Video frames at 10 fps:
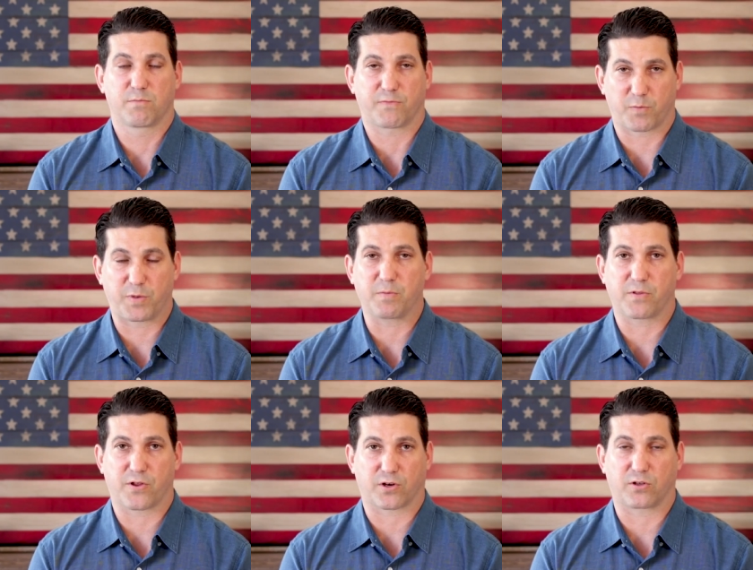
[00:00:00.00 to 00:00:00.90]
But for
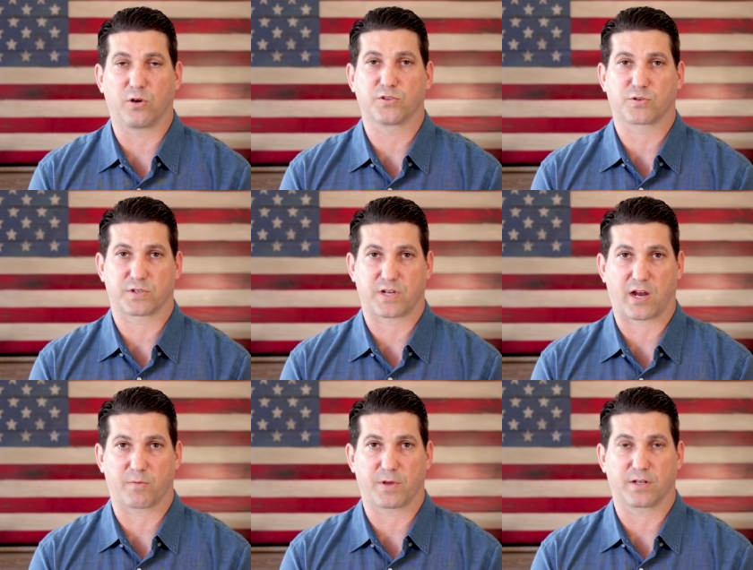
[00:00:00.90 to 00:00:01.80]
people that are close to
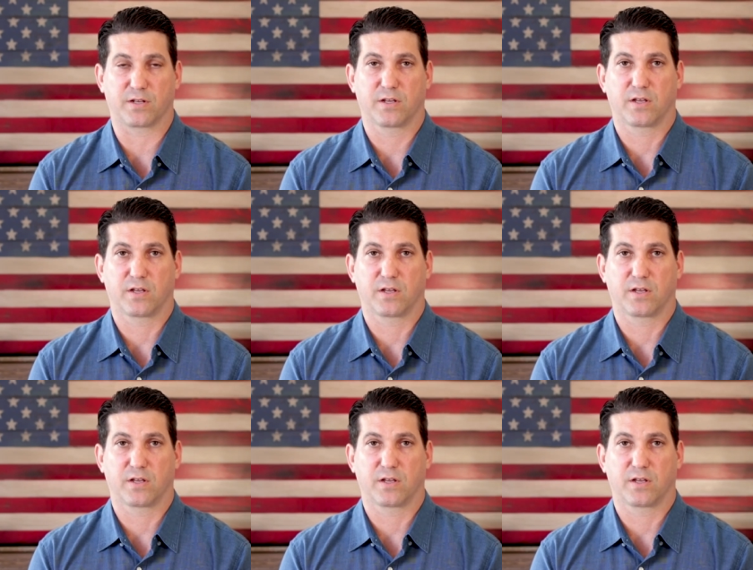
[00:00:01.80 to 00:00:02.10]
retirement,